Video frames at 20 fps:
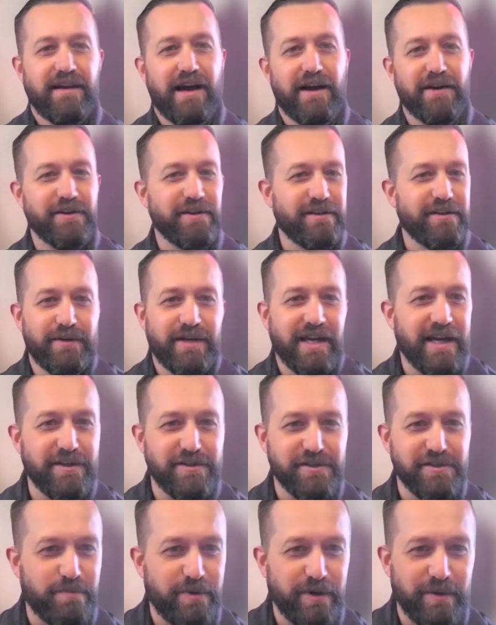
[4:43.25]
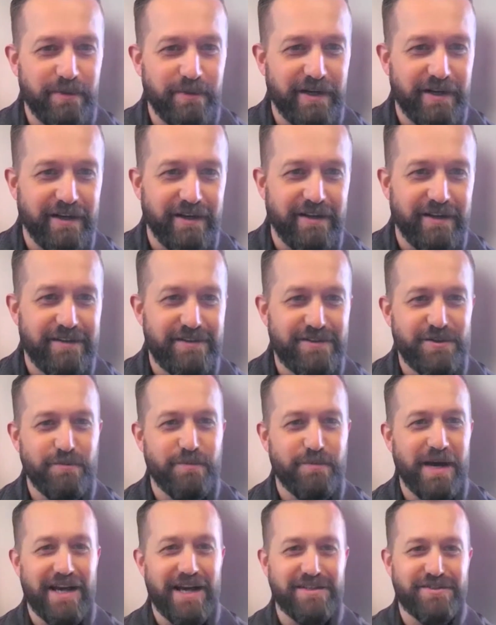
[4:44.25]
You can't just put them in a
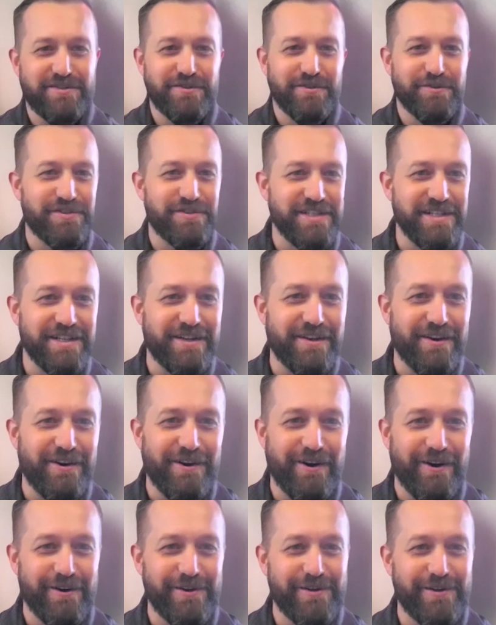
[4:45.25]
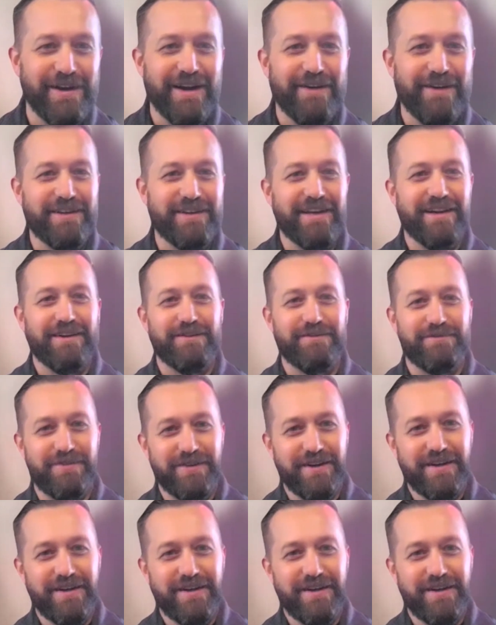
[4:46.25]
2-passenger seat car. You have to have